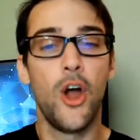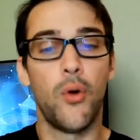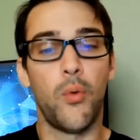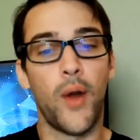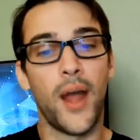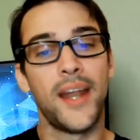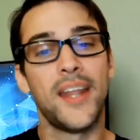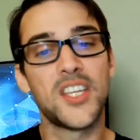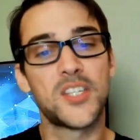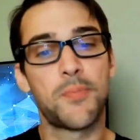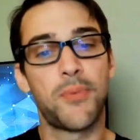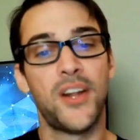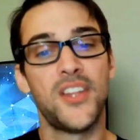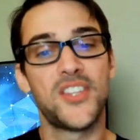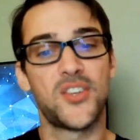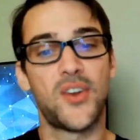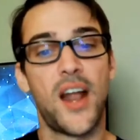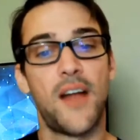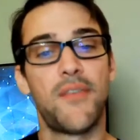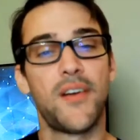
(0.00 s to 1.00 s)
Writing
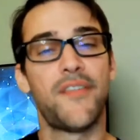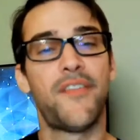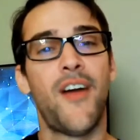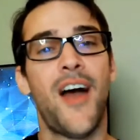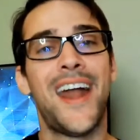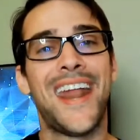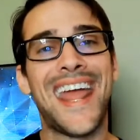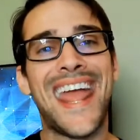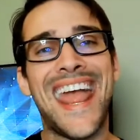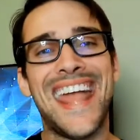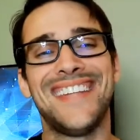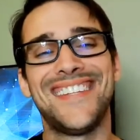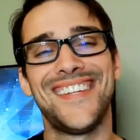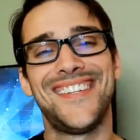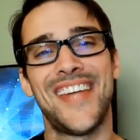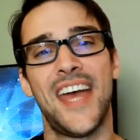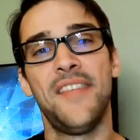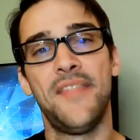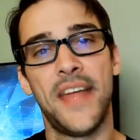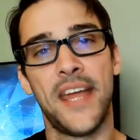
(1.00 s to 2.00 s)
sprints are every Friday, 8 to
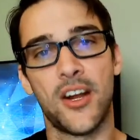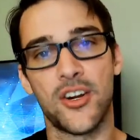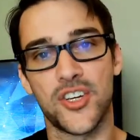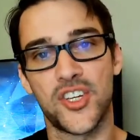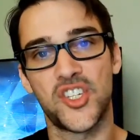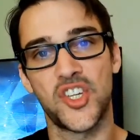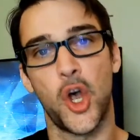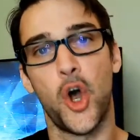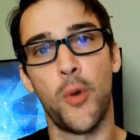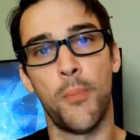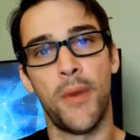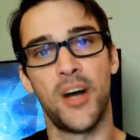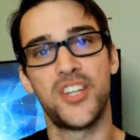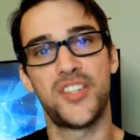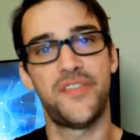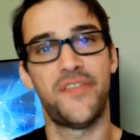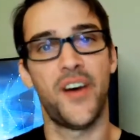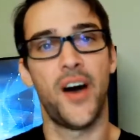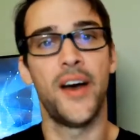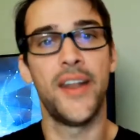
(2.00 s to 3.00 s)
10. They are so
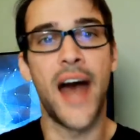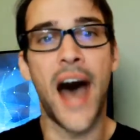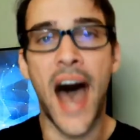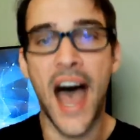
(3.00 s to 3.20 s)
much fun.